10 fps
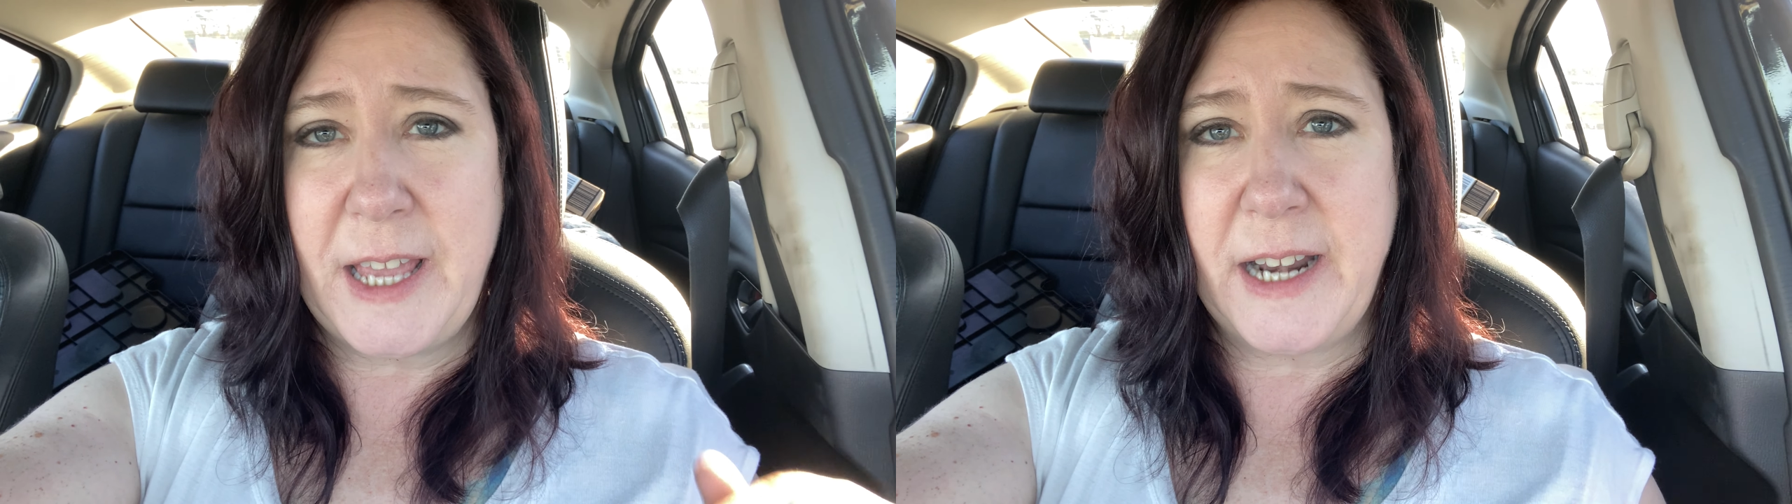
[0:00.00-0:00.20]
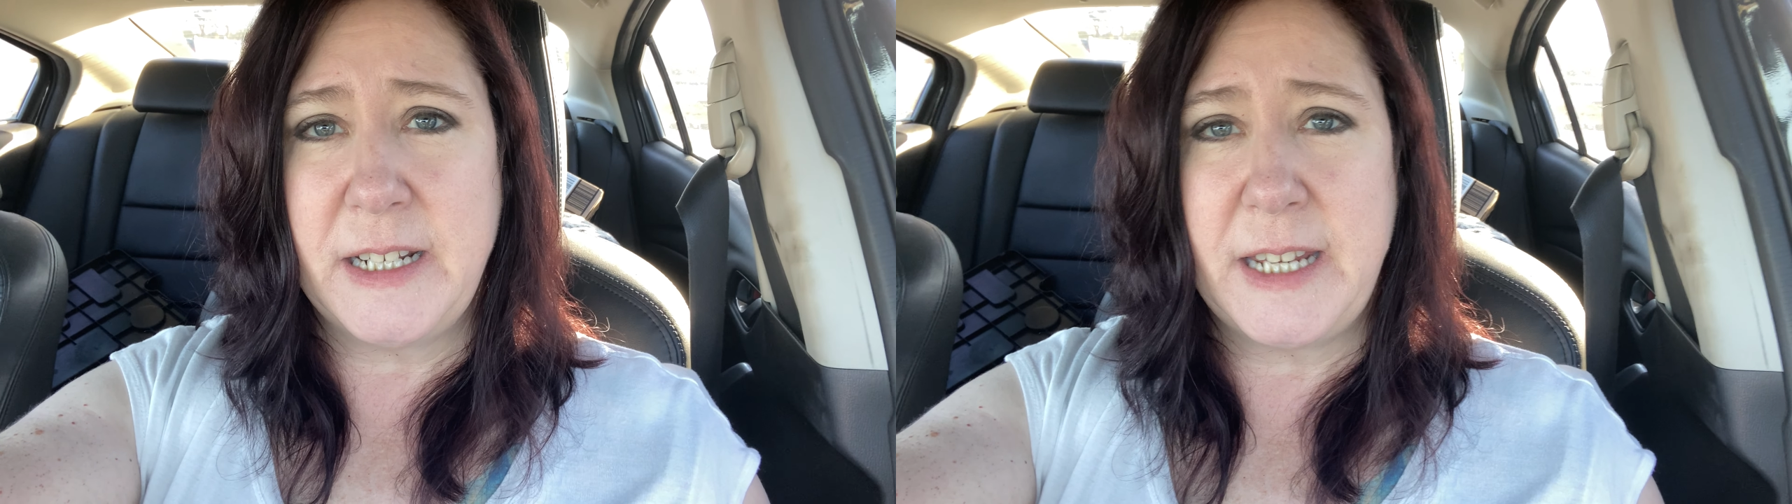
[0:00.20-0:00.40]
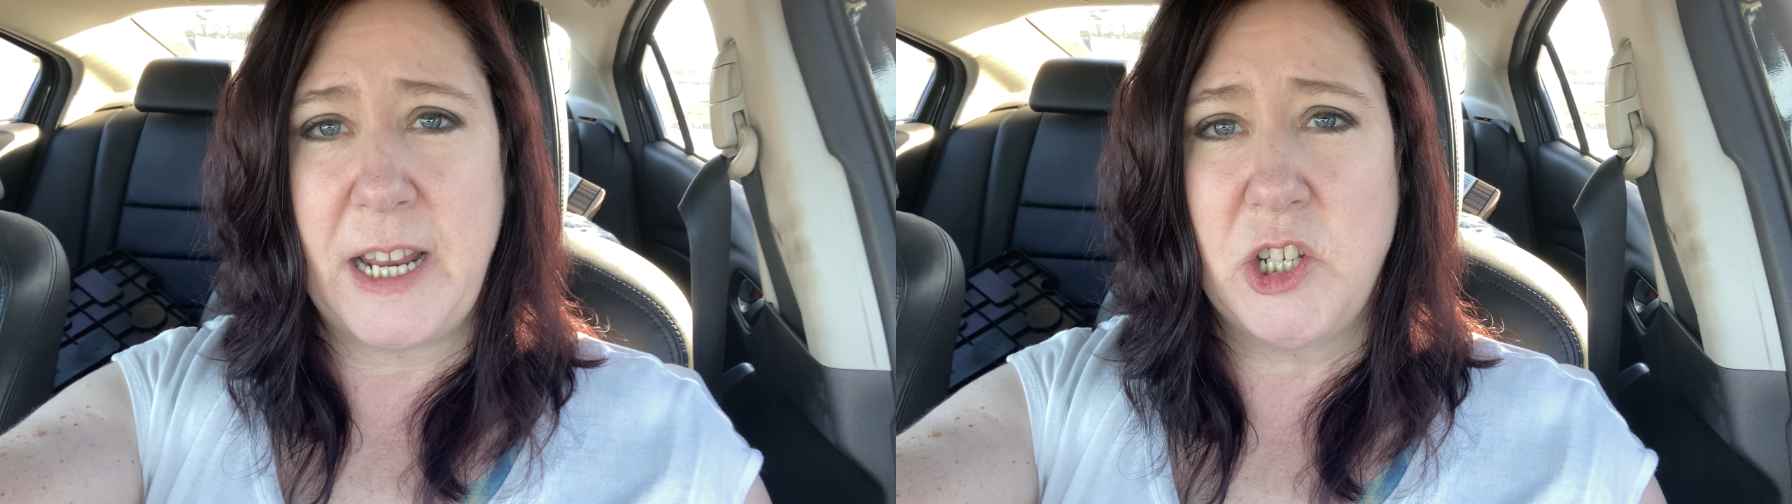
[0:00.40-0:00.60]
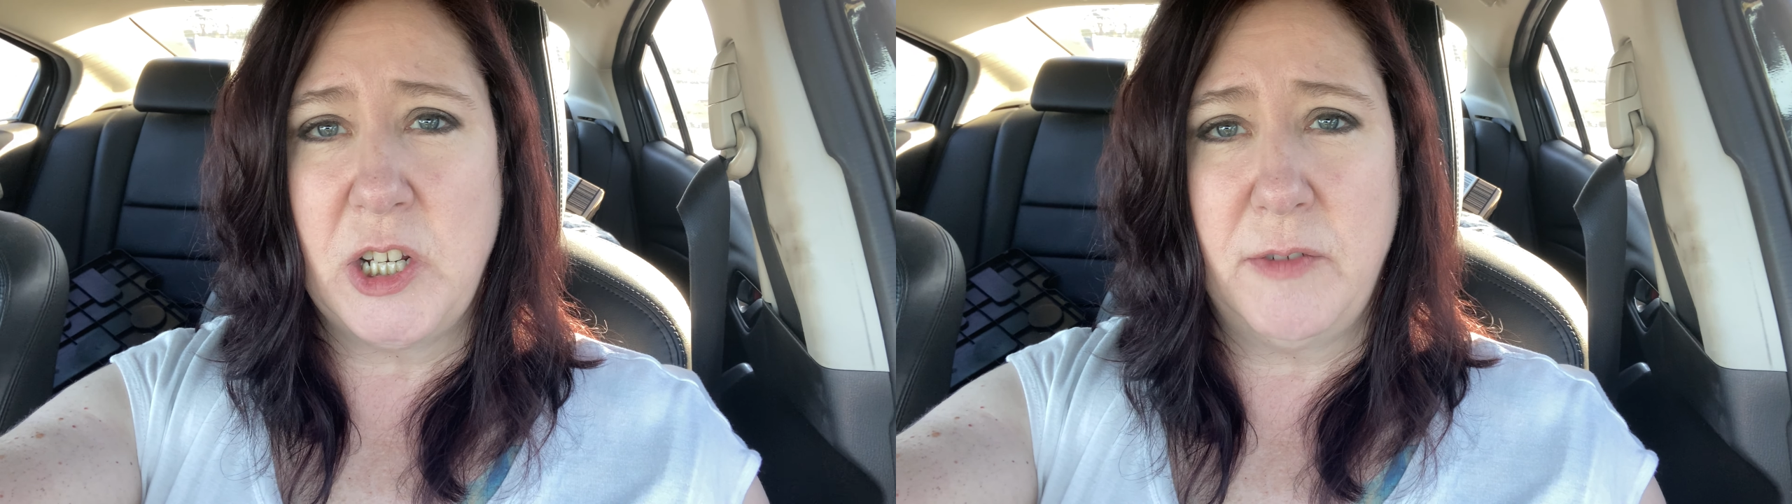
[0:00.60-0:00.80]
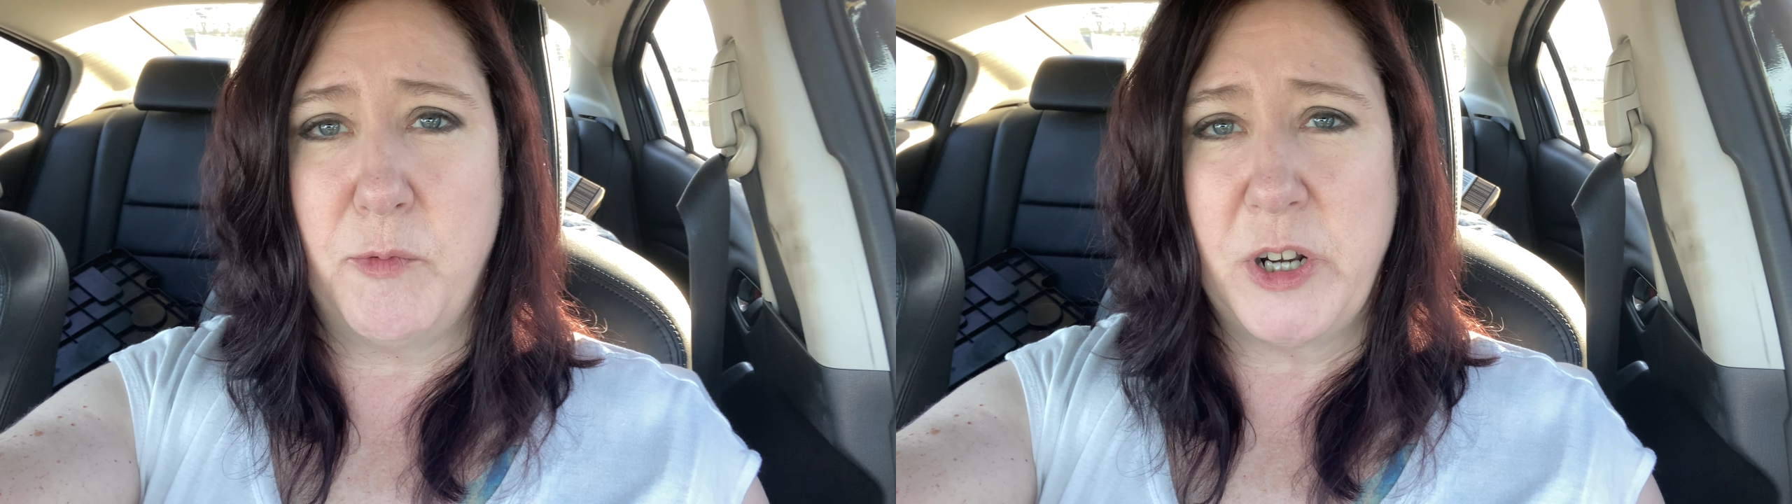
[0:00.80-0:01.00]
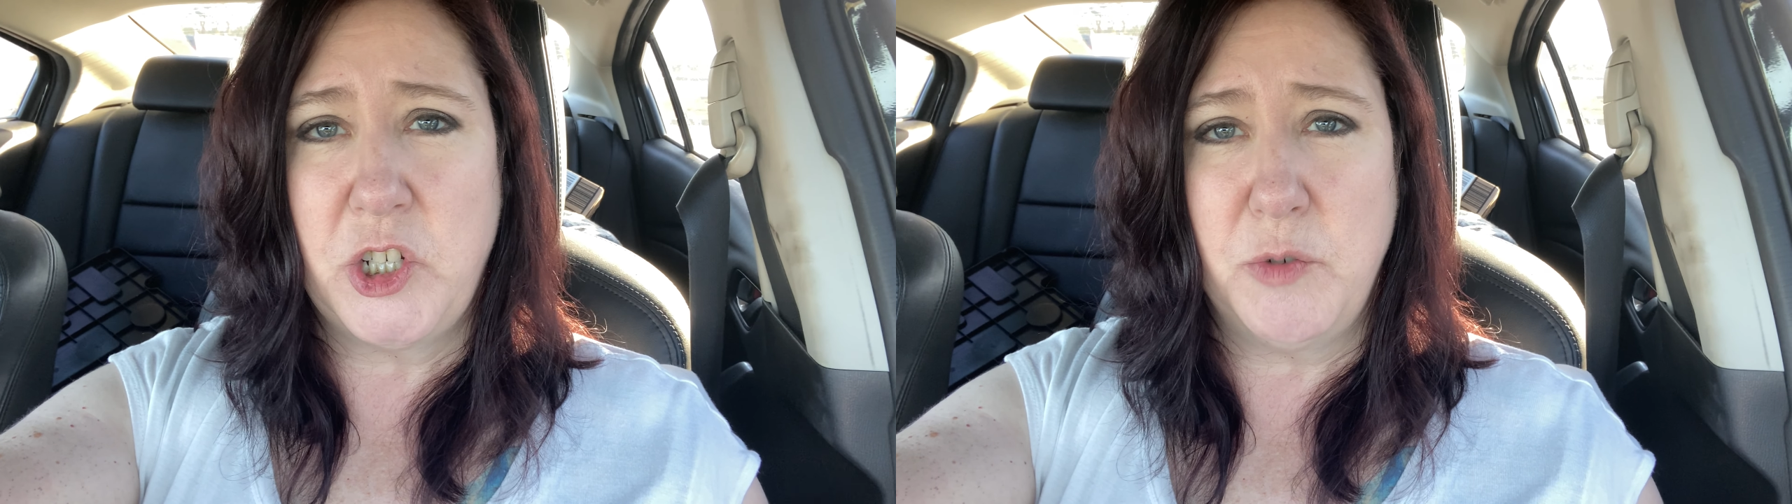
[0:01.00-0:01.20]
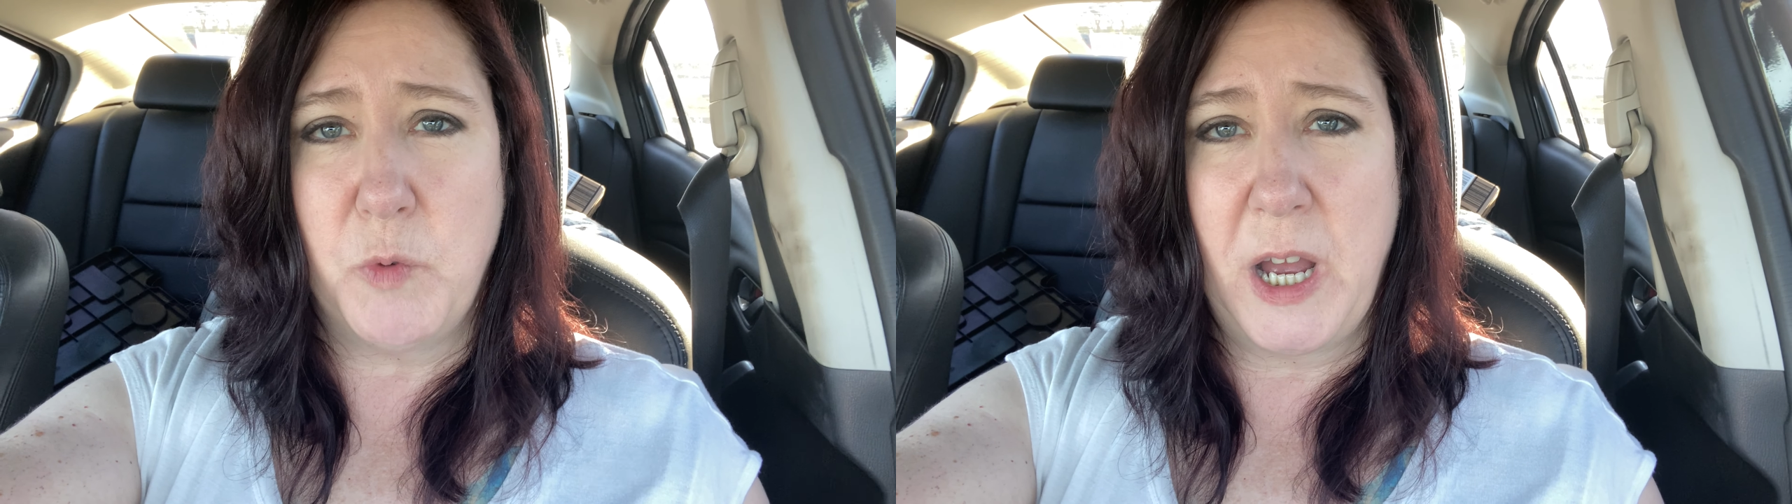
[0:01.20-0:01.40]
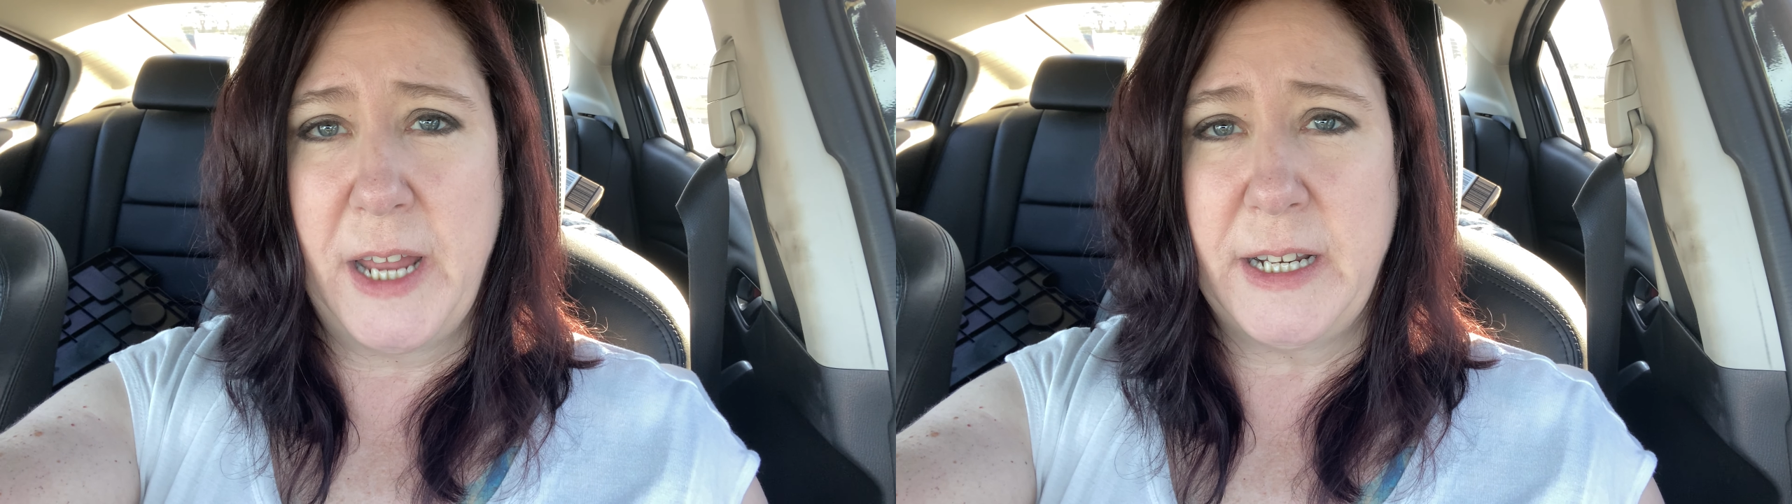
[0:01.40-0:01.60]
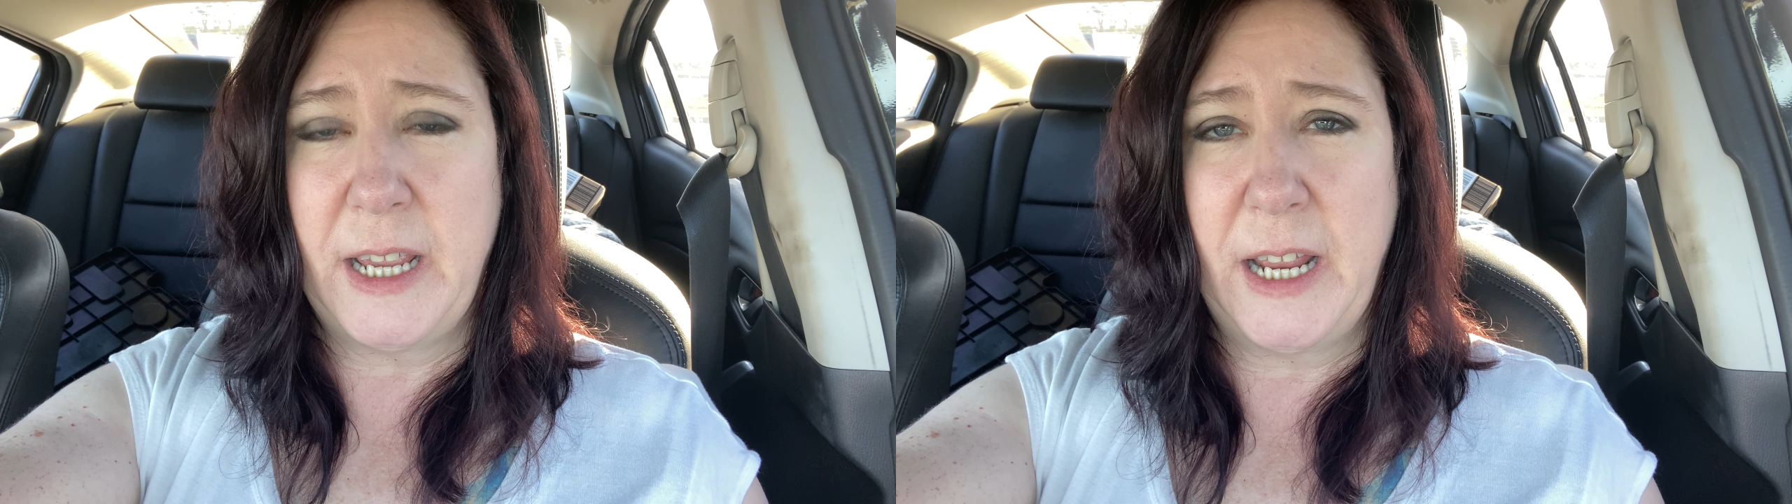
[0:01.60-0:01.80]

that intention of what you want,